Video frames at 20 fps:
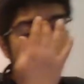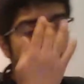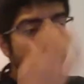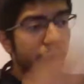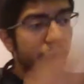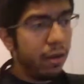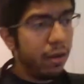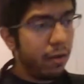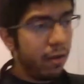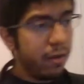
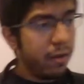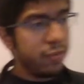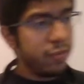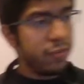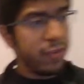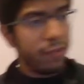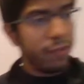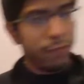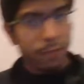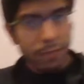And
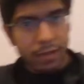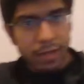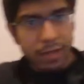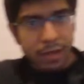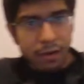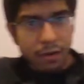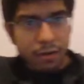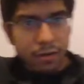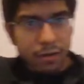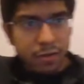honestly, from a
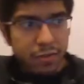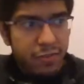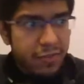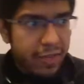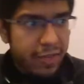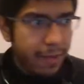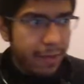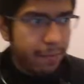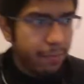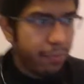character
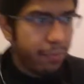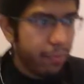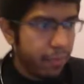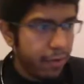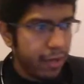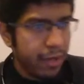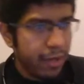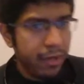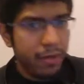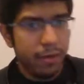
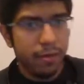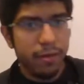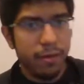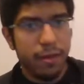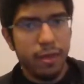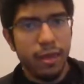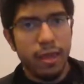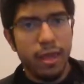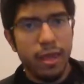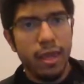standpoint,
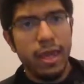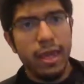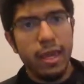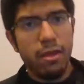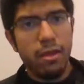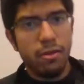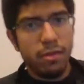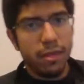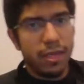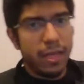it
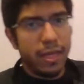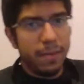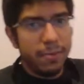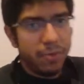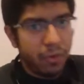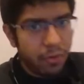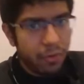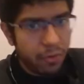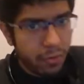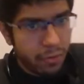only gives
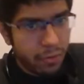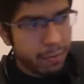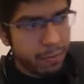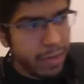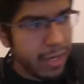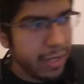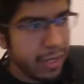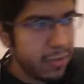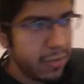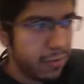our girl the
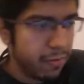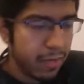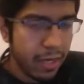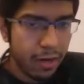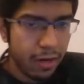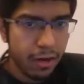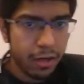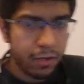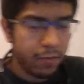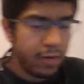base
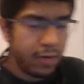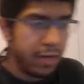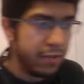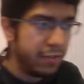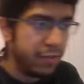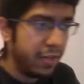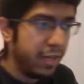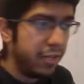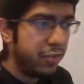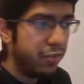
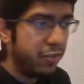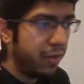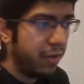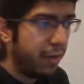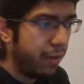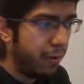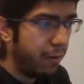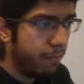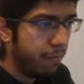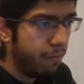
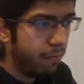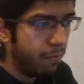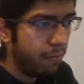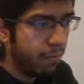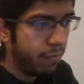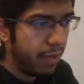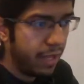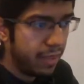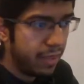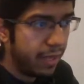characterization,
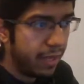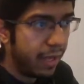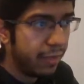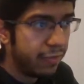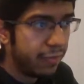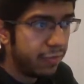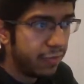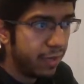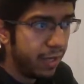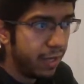and
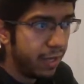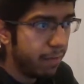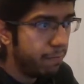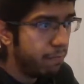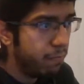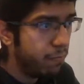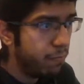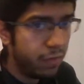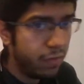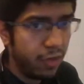that's it.
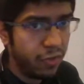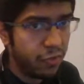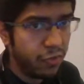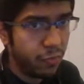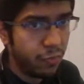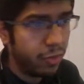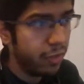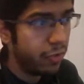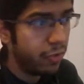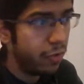Doesn't
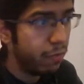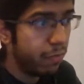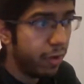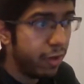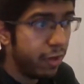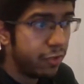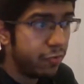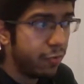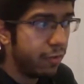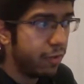really do
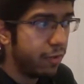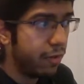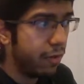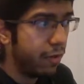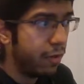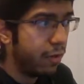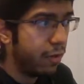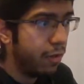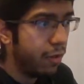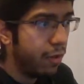much with
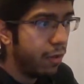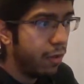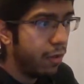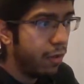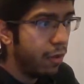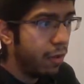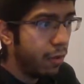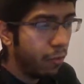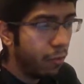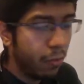her.
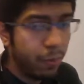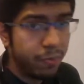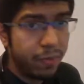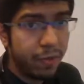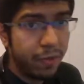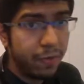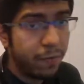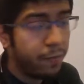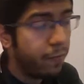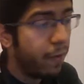
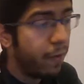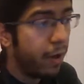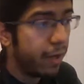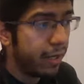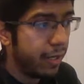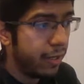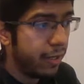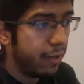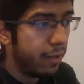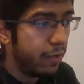
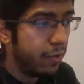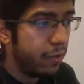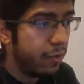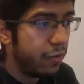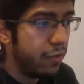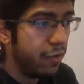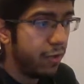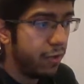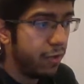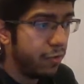Whoop-de-fucking-do.
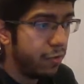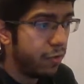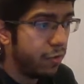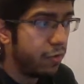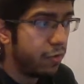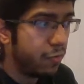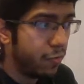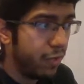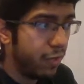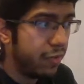She
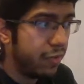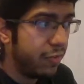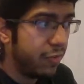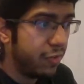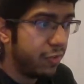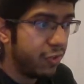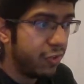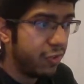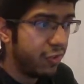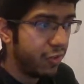enjoys greasy
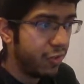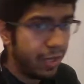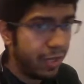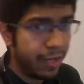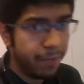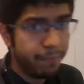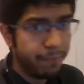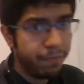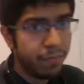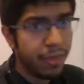
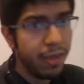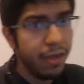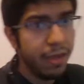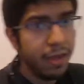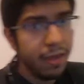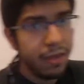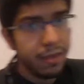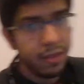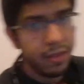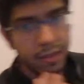shit.
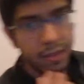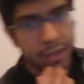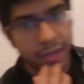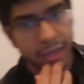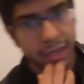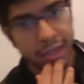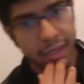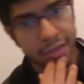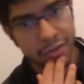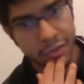The
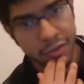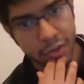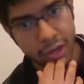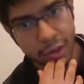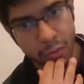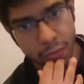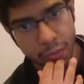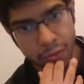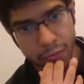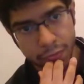thing is, though, I
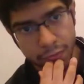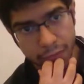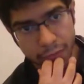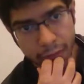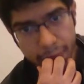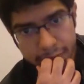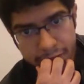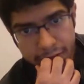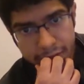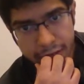would have
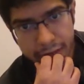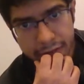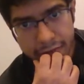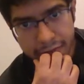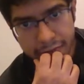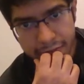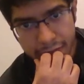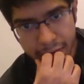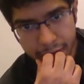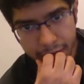loved to have
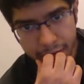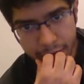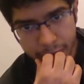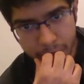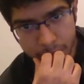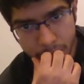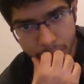seen